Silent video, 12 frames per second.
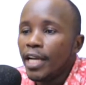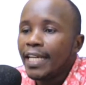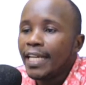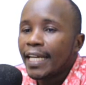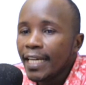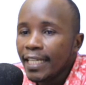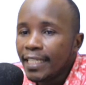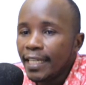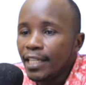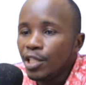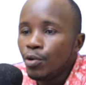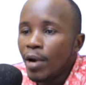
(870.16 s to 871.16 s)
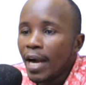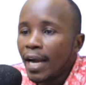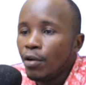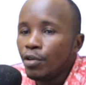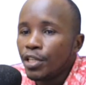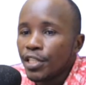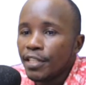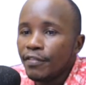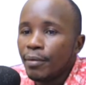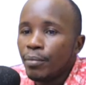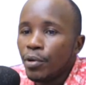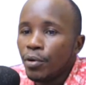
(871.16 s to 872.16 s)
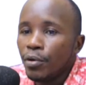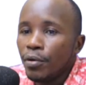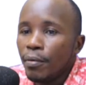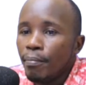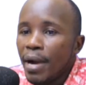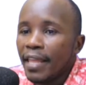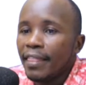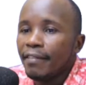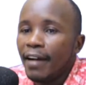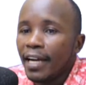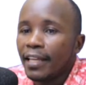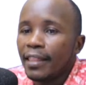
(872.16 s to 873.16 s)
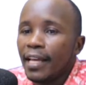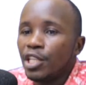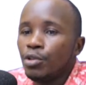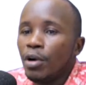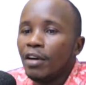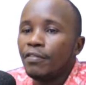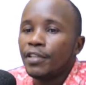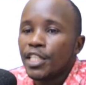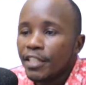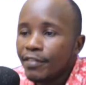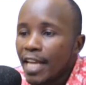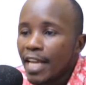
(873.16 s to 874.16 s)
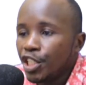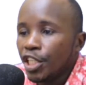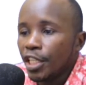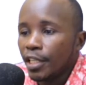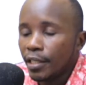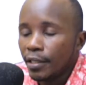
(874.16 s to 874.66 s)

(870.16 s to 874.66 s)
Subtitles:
credited your account receivable by the fact that you have received a check.